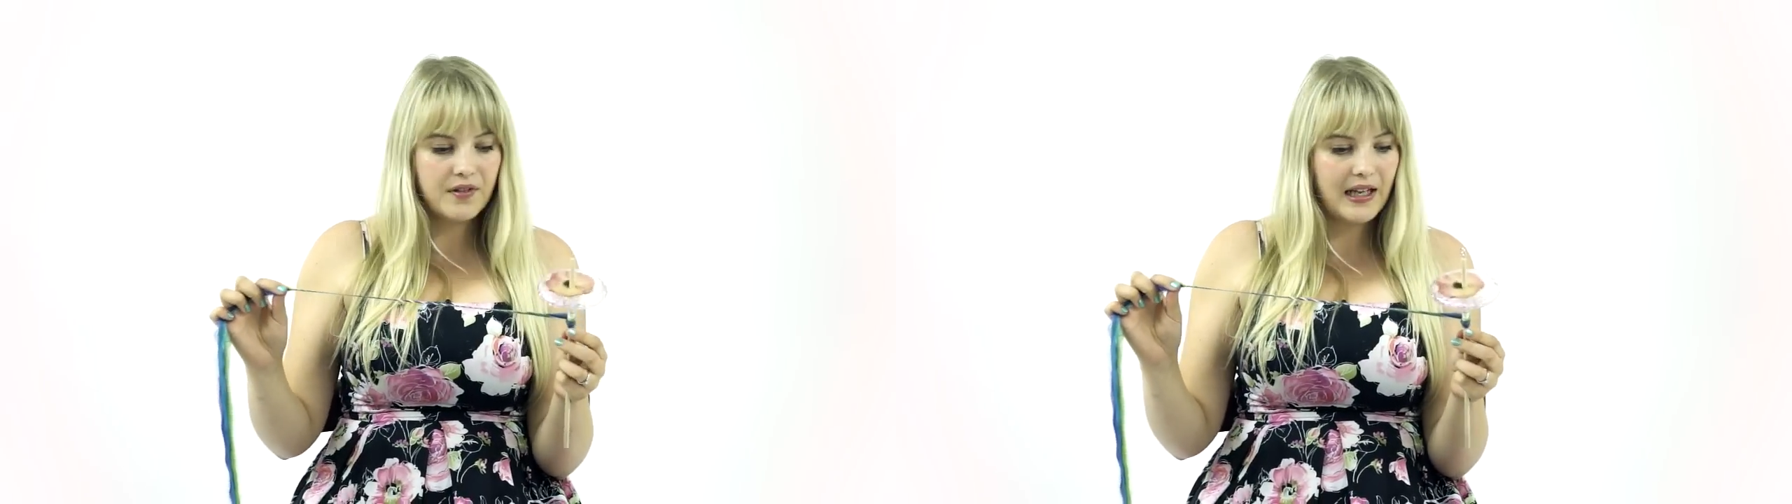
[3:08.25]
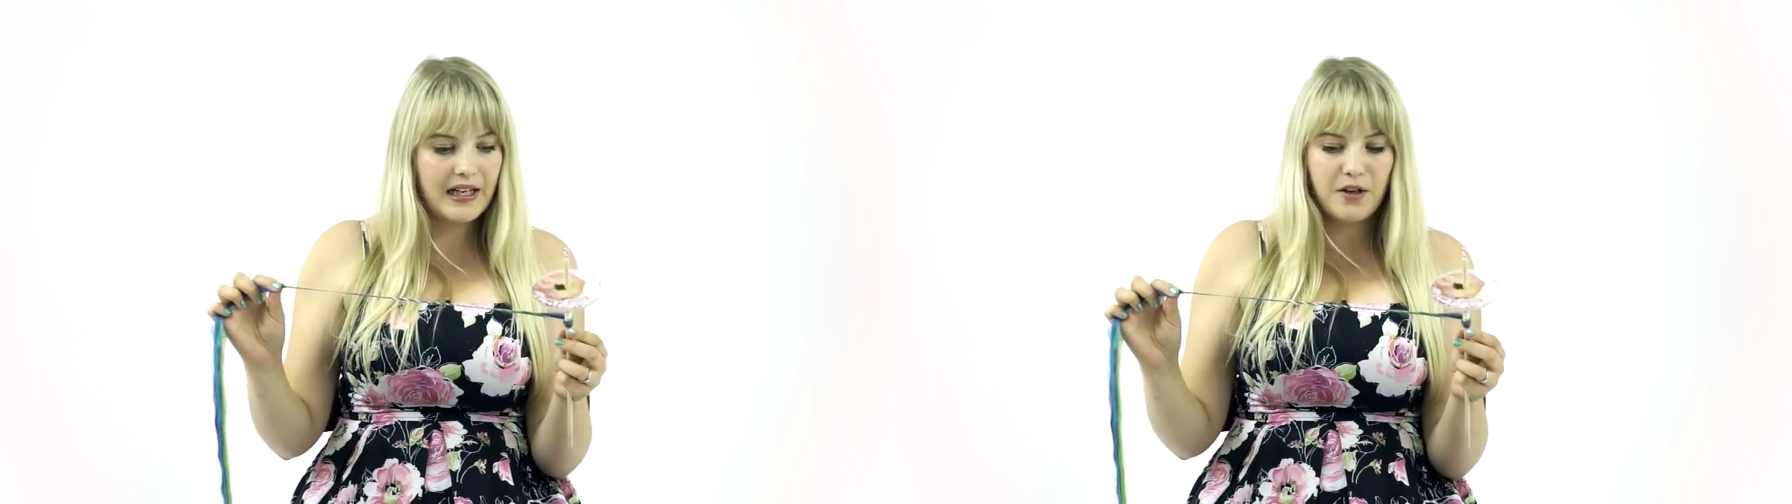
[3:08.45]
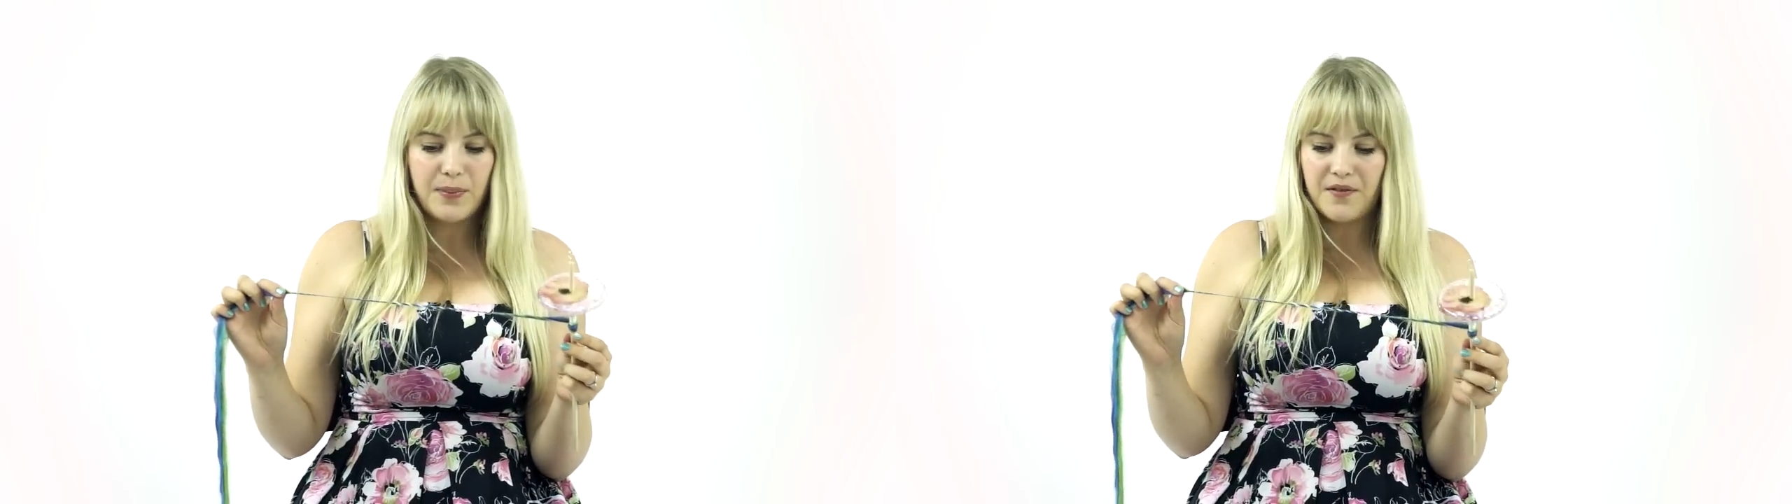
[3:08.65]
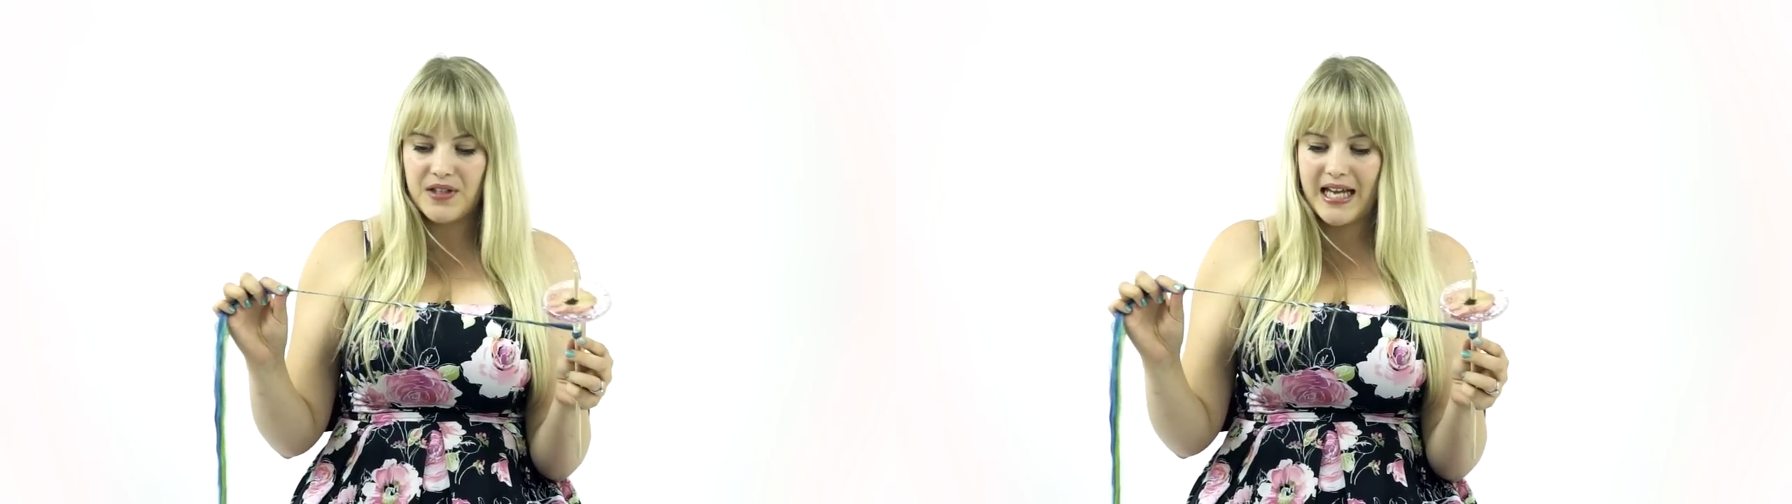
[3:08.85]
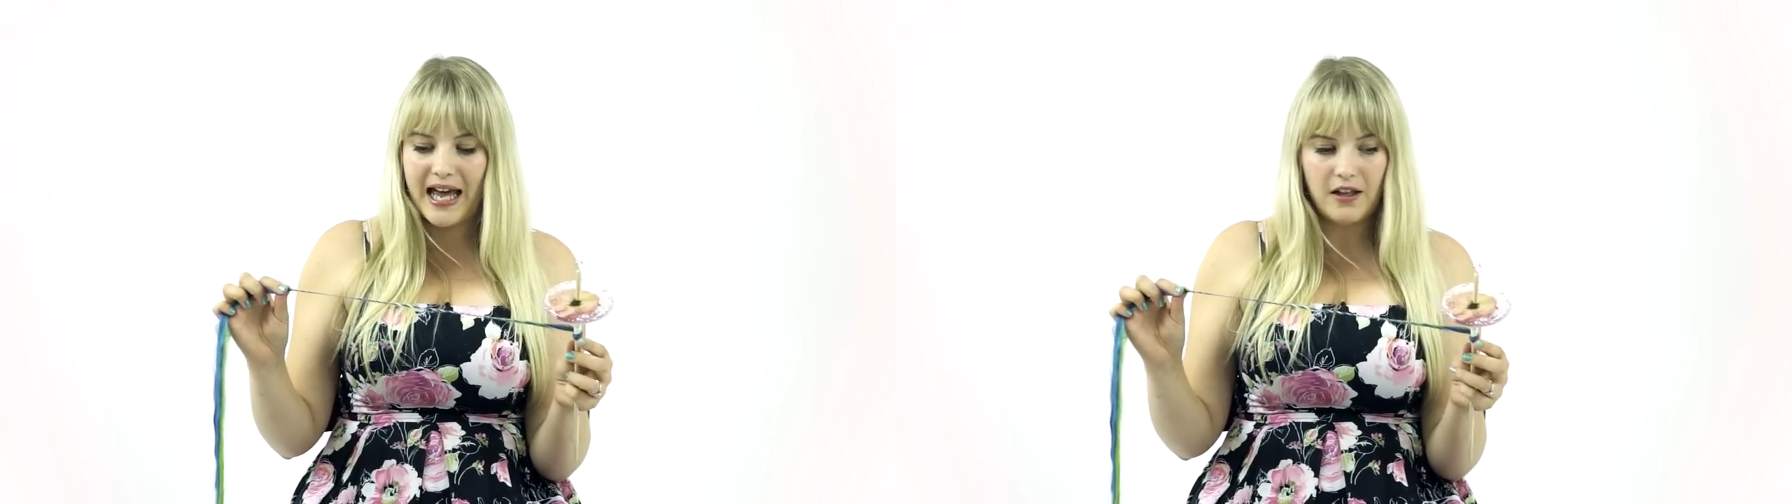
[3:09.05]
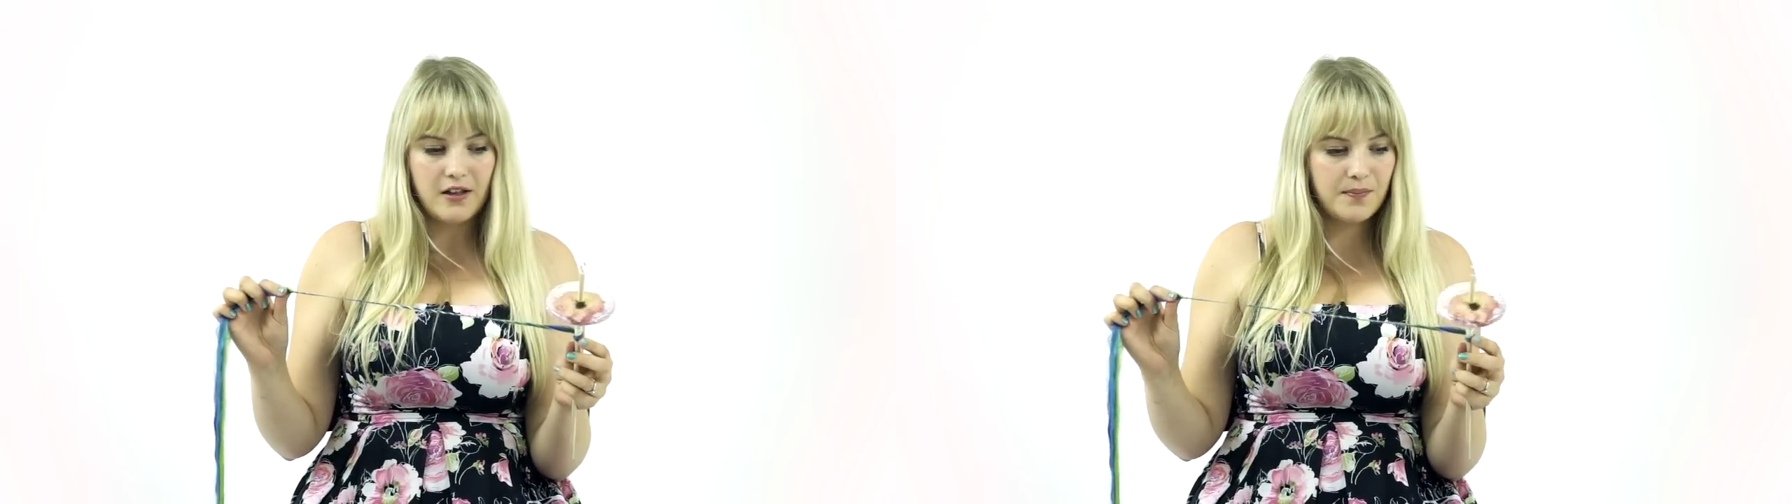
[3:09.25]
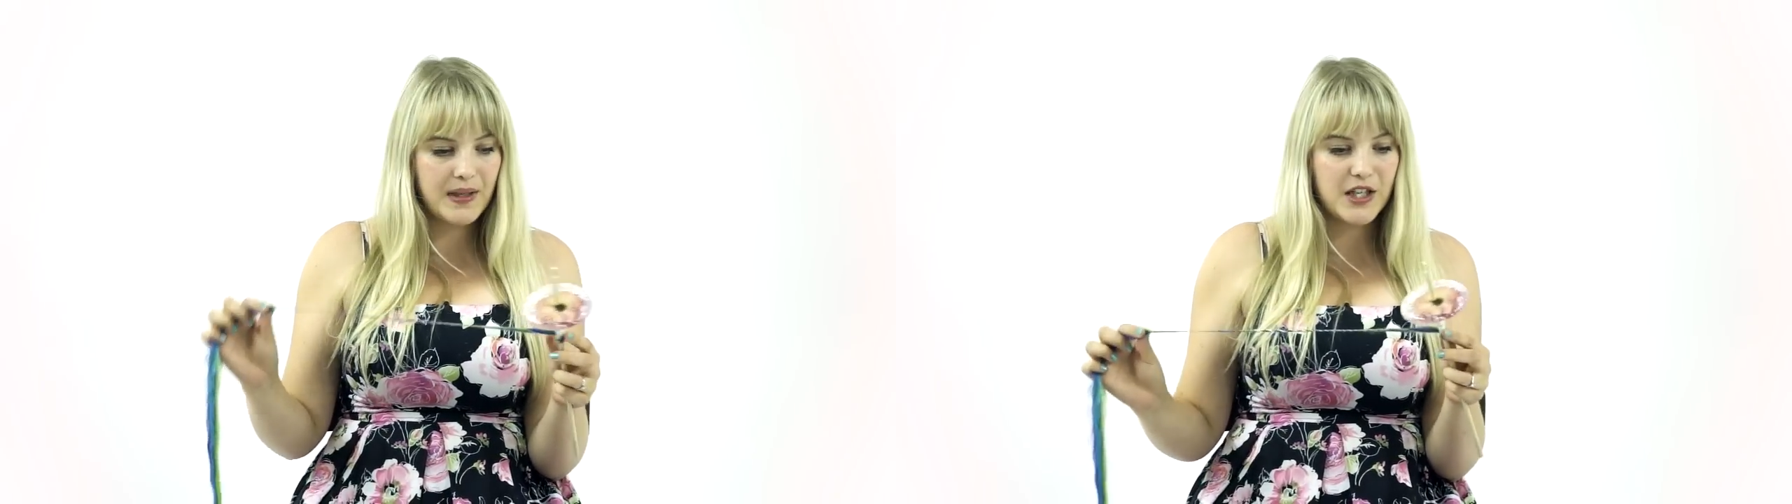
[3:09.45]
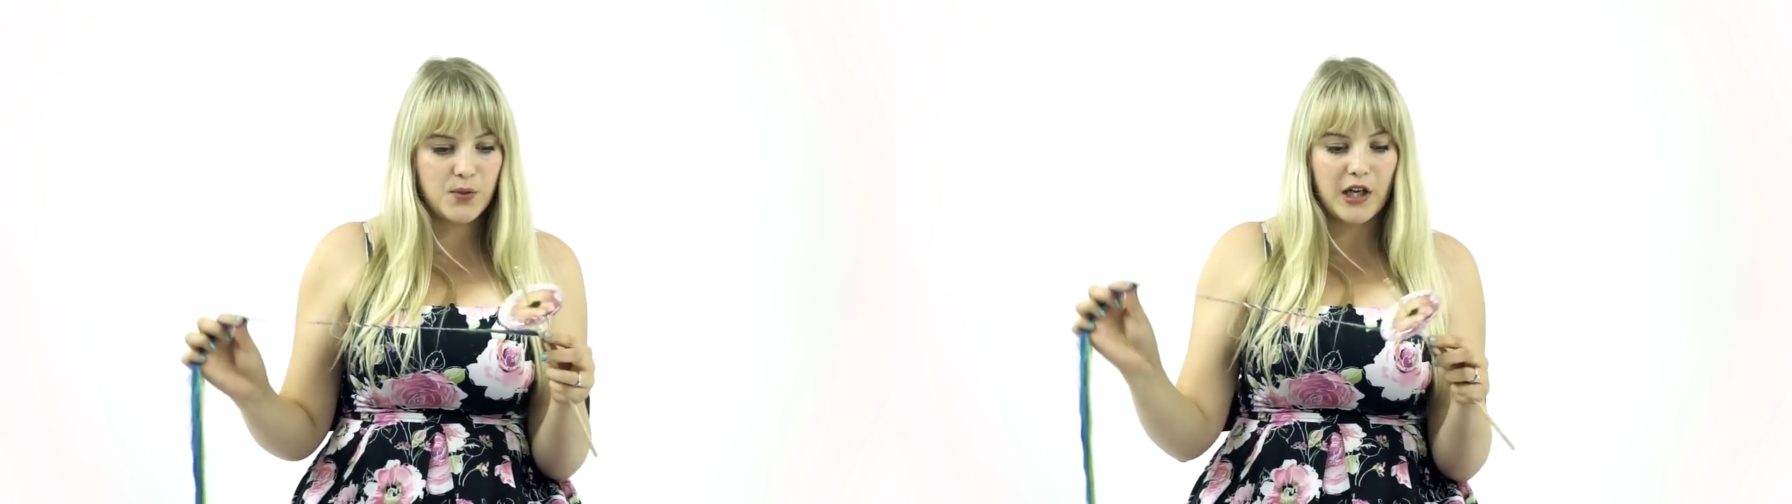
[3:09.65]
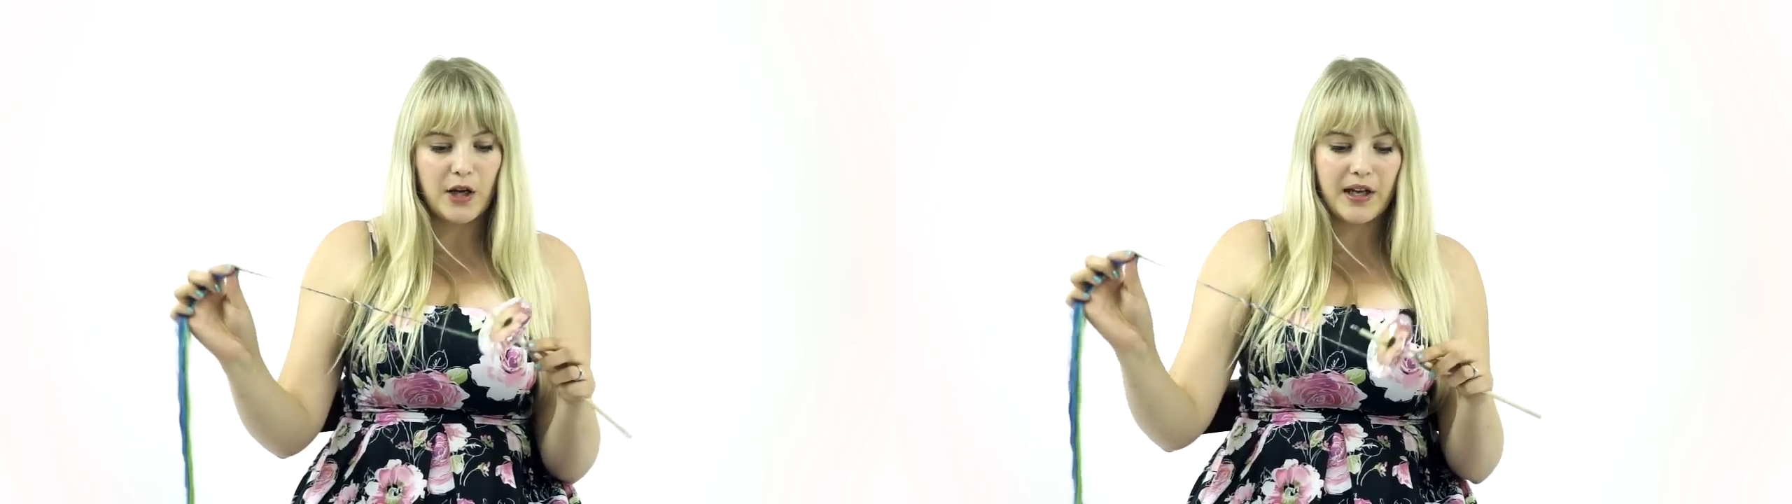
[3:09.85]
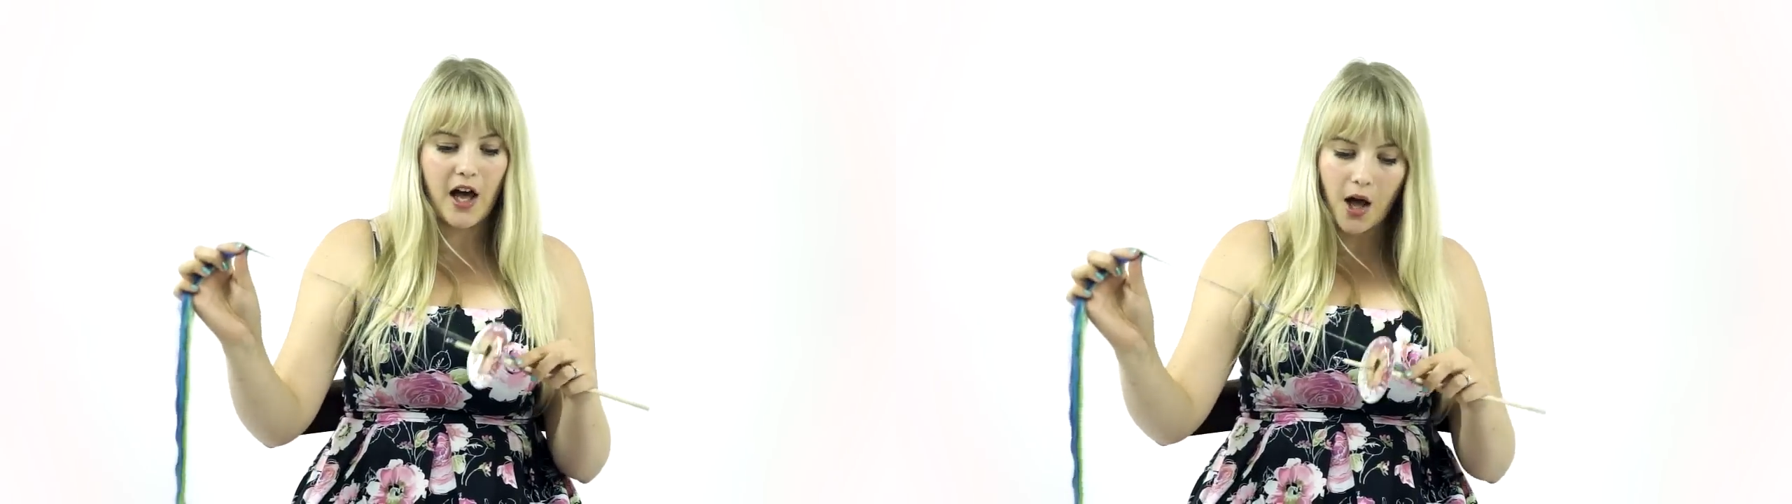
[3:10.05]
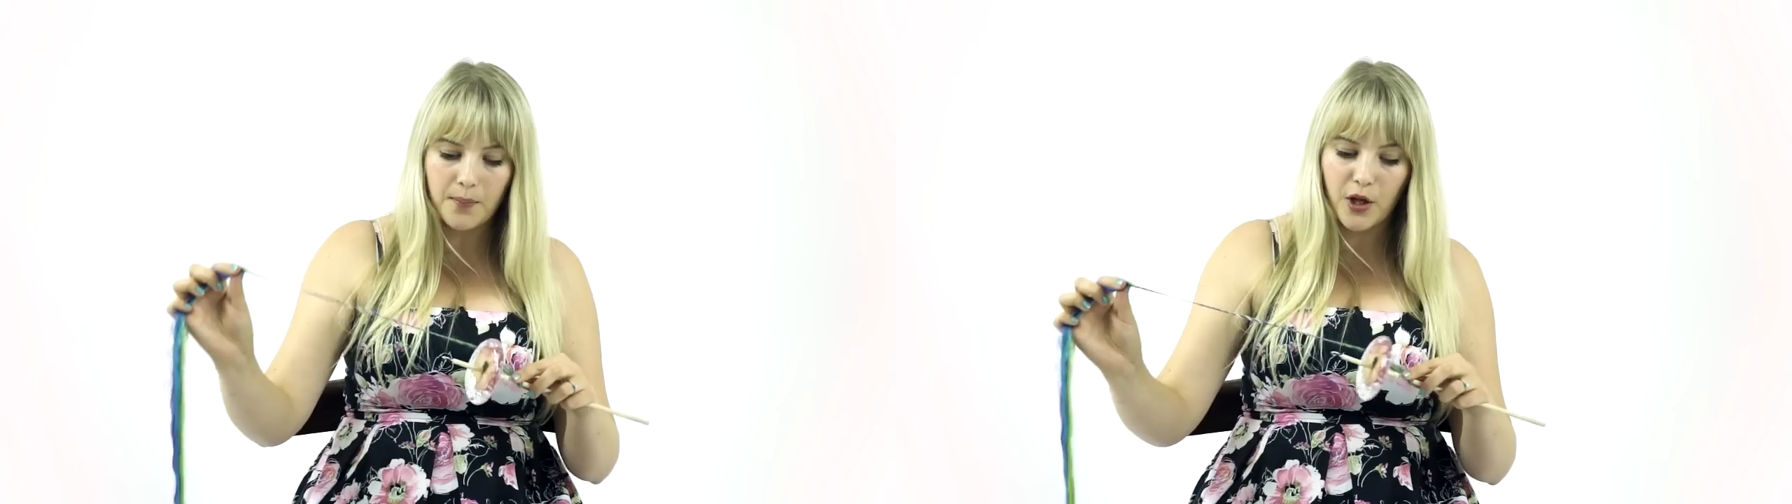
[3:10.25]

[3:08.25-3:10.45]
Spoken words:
a little bit of a tail because we're going up